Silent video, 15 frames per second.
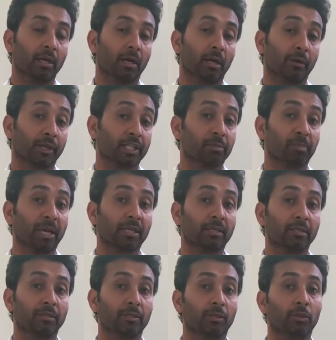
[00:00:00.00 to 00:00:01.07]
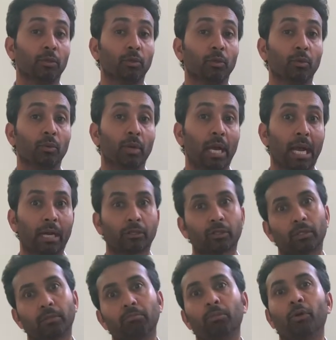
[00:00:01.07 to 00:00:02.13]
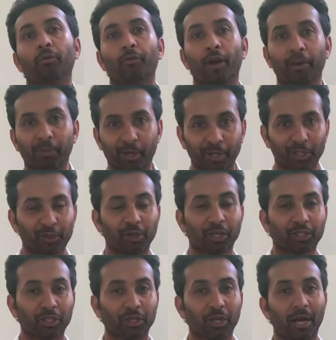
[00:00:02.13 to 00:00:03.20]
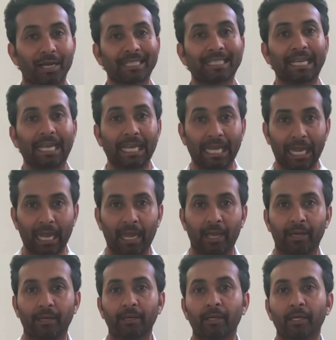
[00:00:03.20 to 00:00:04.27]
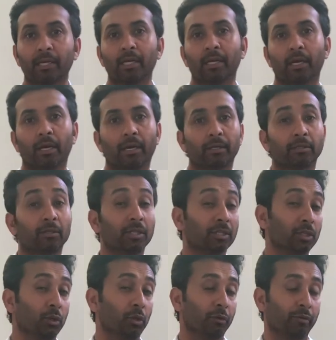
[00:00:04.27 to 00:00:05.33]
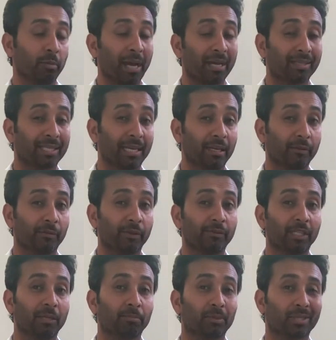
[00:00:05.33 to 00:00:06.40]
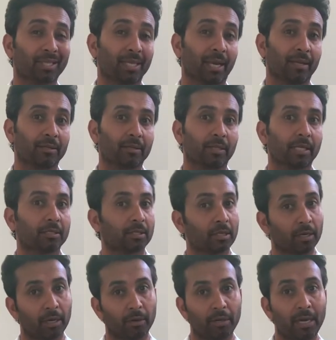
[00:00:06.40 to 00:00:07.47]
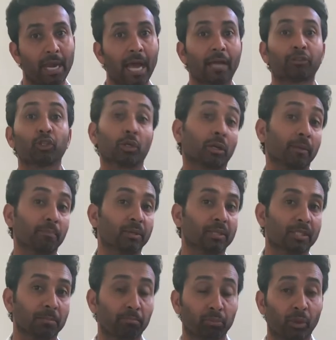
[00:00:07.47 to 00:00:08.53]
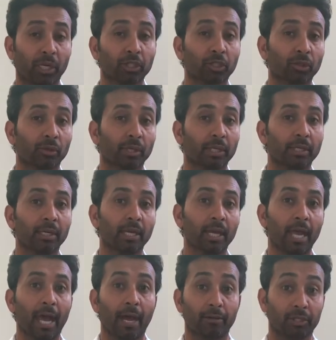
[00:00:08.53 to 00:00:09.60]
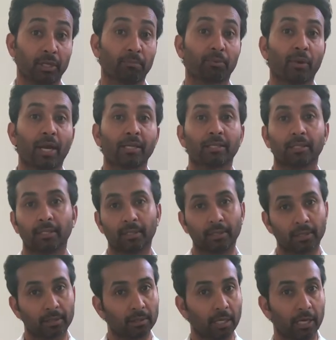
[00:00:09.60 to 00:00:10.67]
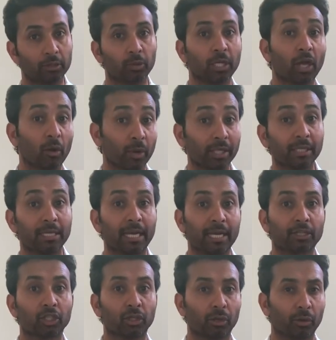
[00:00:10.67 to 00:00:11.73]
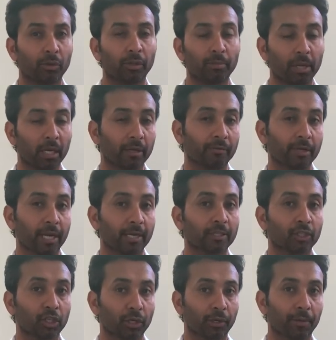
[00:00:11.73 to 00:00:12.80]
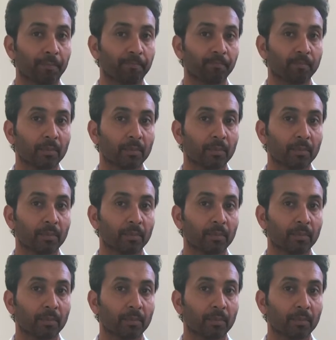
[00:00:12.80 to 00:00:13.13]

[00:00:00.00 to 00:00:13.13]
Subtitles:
are expected to actually move up construction costs again to the tune of about 10 to 15%. That's going to naturally put some pressure in housing prices as we go into next year or the middle of next year.